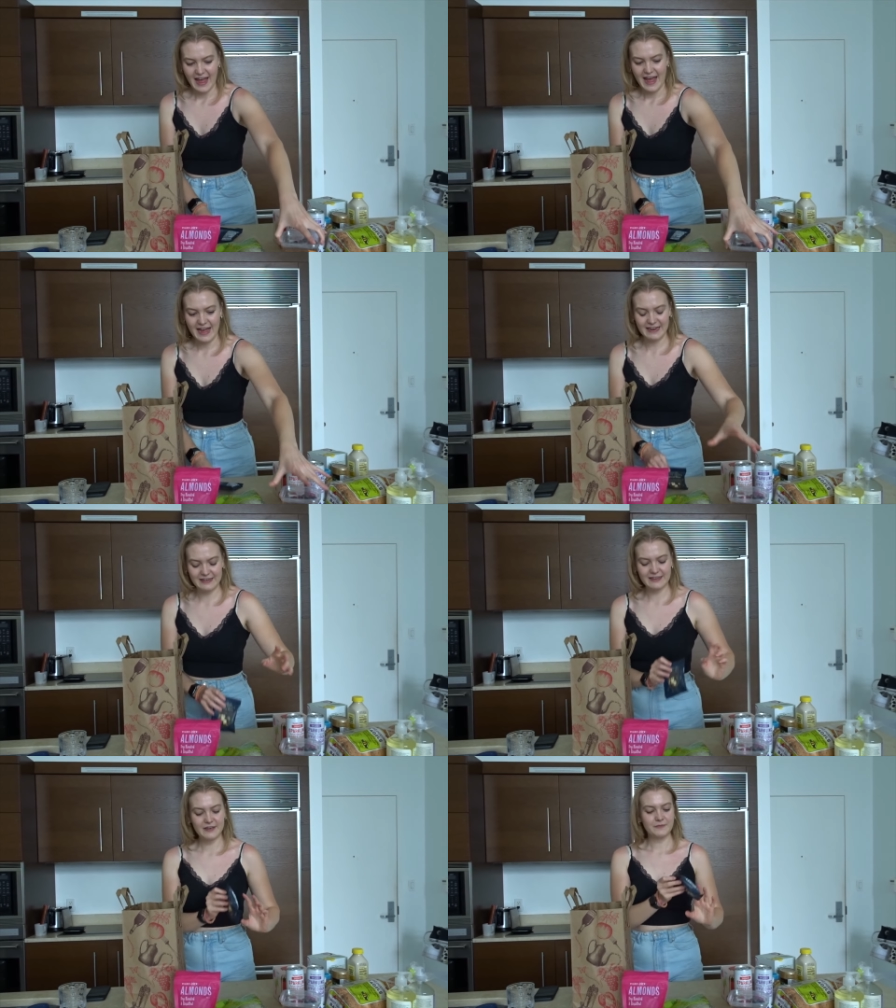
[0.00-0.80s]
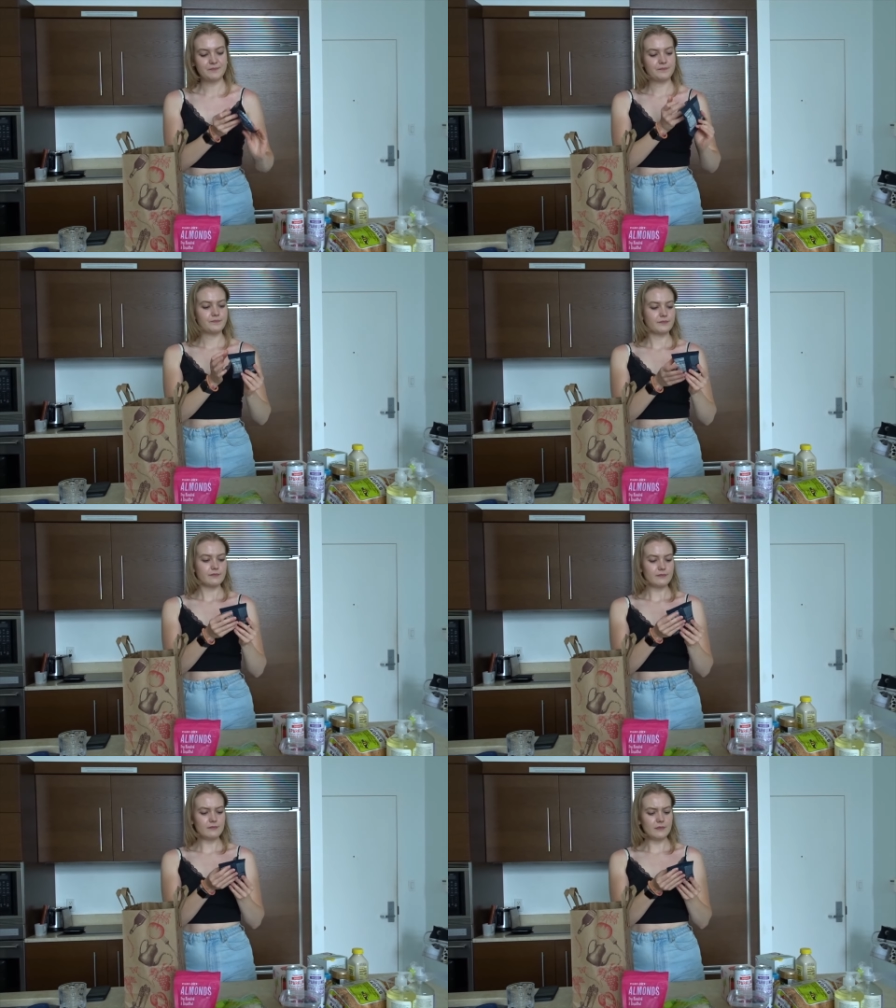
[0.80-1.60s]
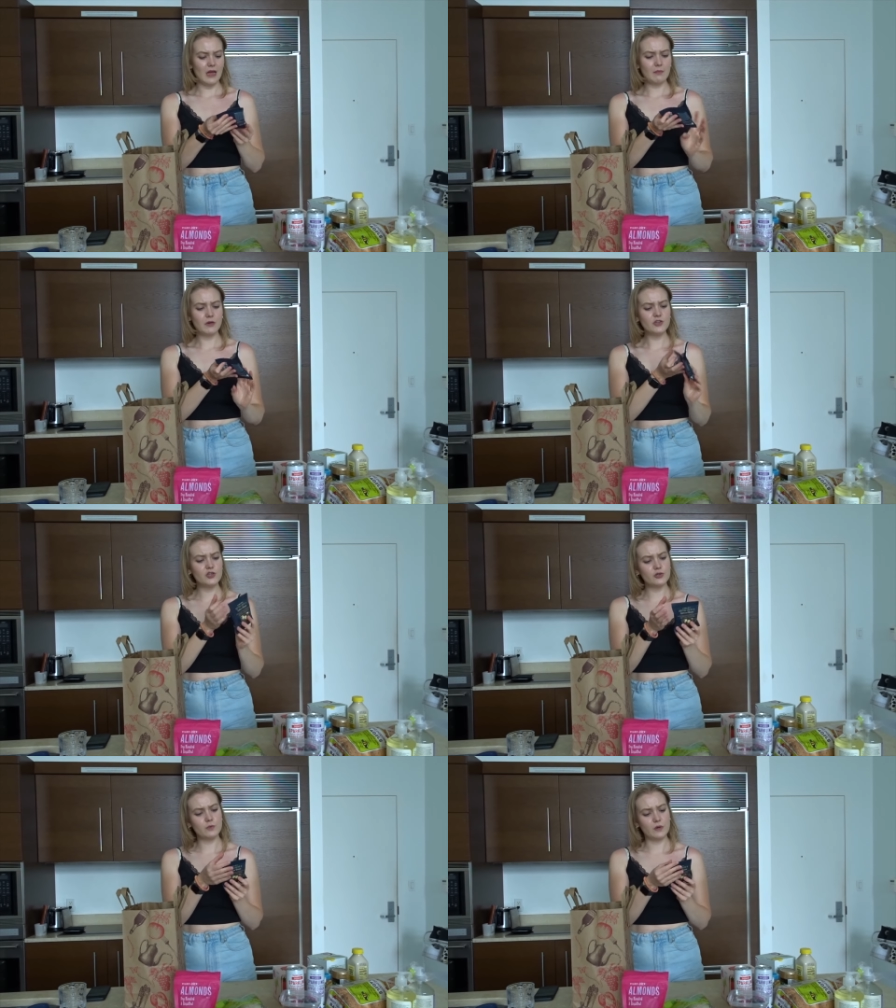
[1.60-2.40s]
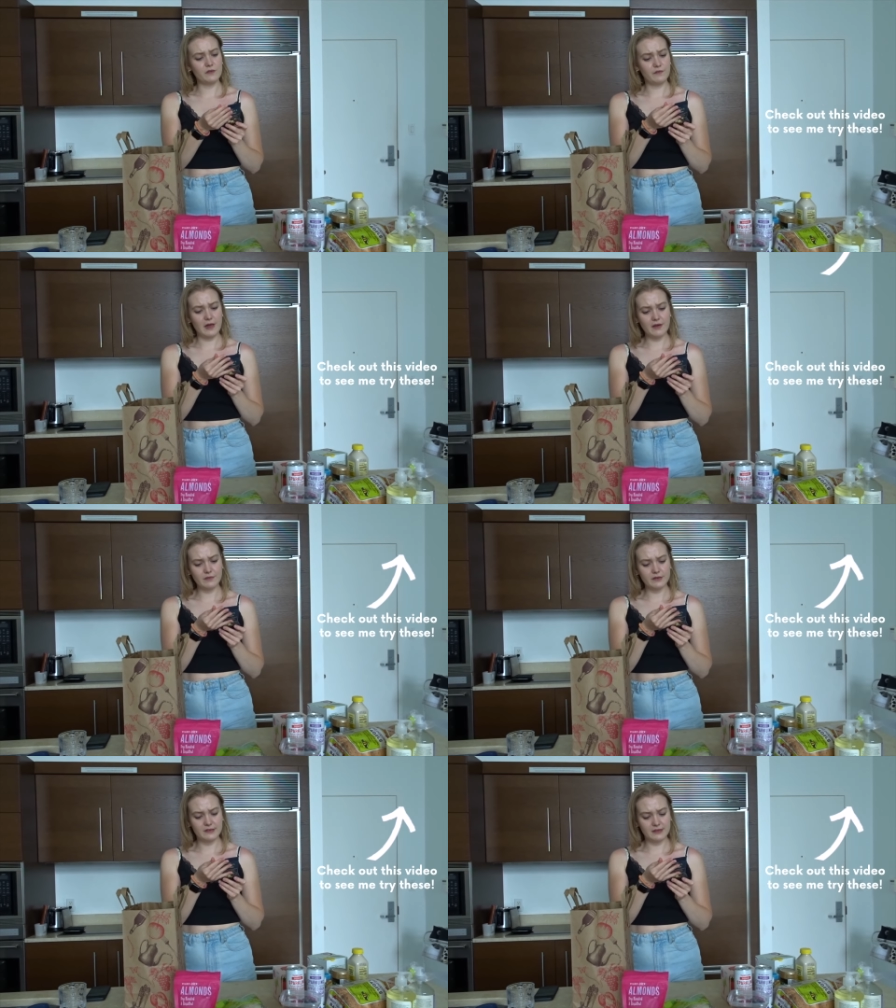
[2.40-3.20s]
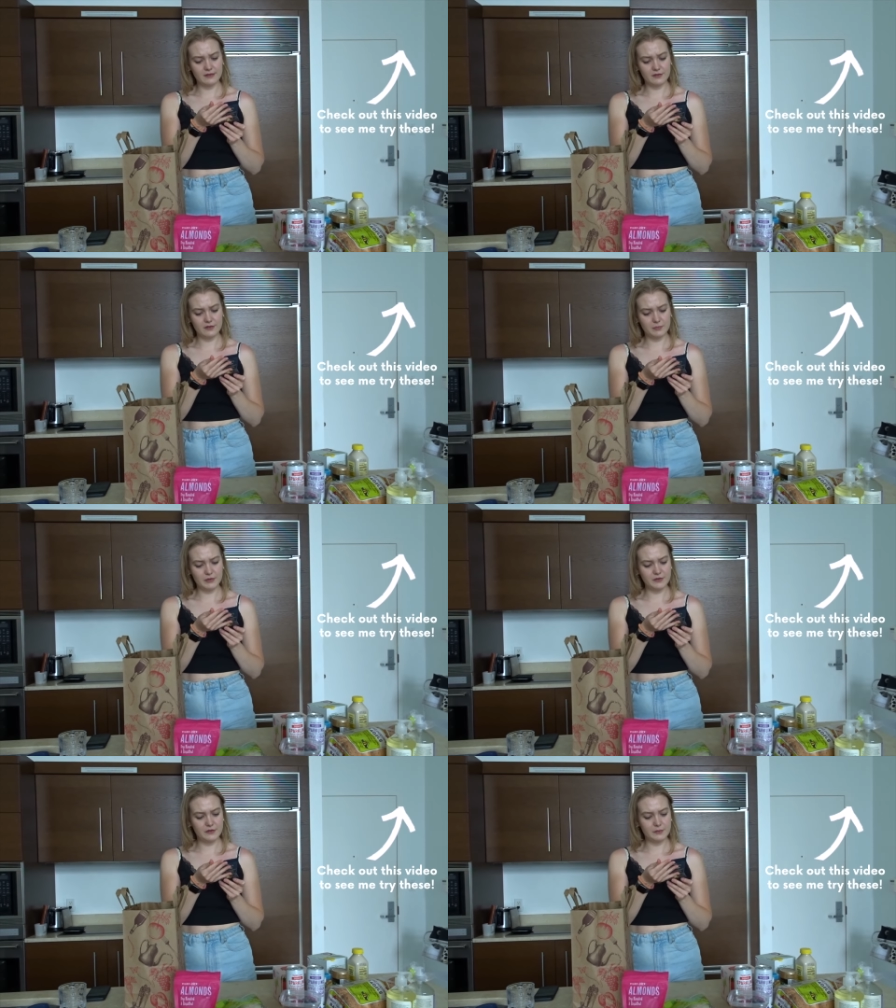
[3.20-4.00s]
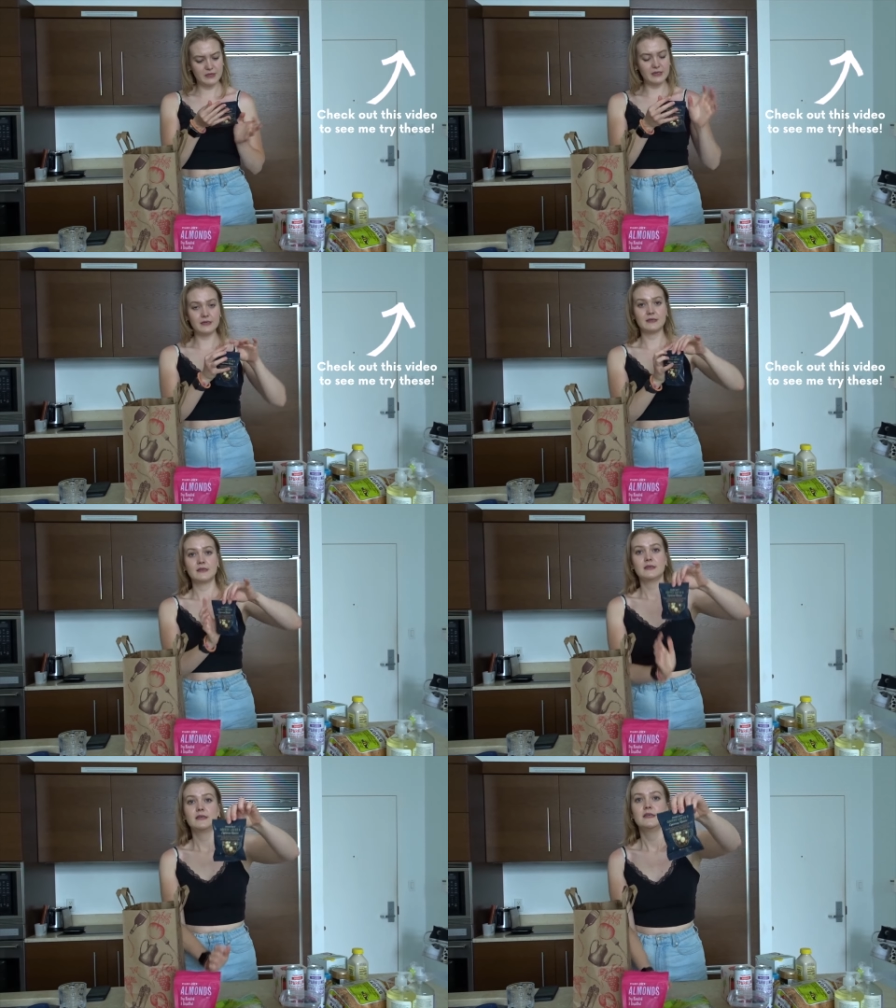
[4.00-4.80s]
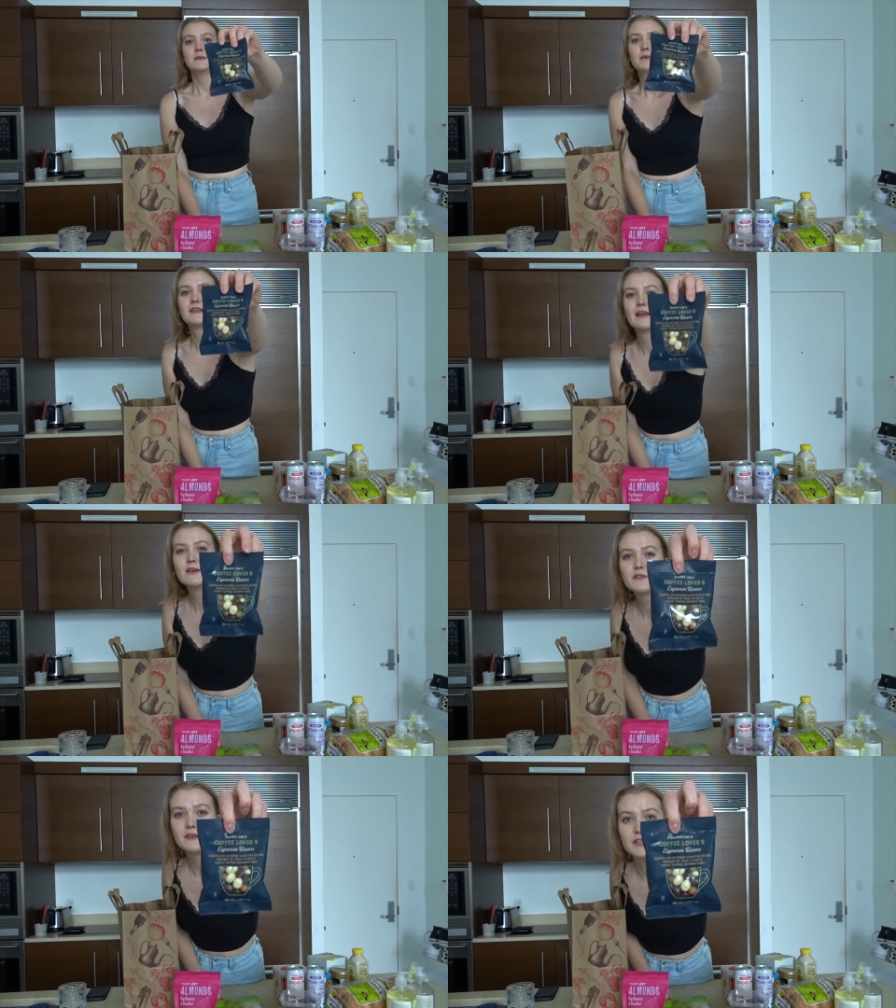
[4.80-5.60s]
And I'm not sure what flavors these are supposed to be, but they look very